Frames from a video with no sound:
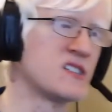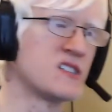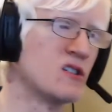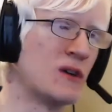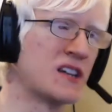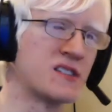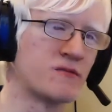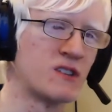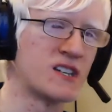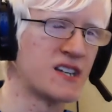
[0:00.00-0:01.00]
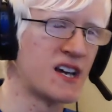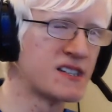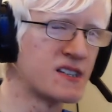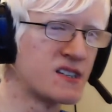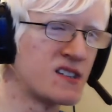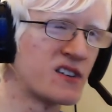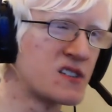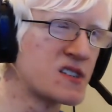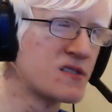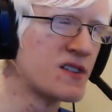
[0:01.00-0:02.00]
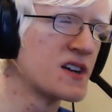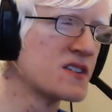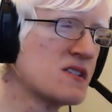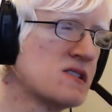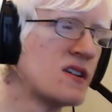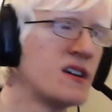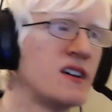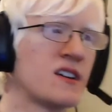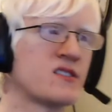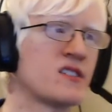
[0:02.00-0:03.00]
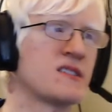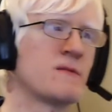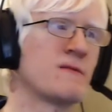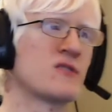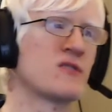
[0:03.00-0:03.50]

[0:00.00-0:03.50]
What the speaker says: know why? Because it resets and defaults to red. Shows me.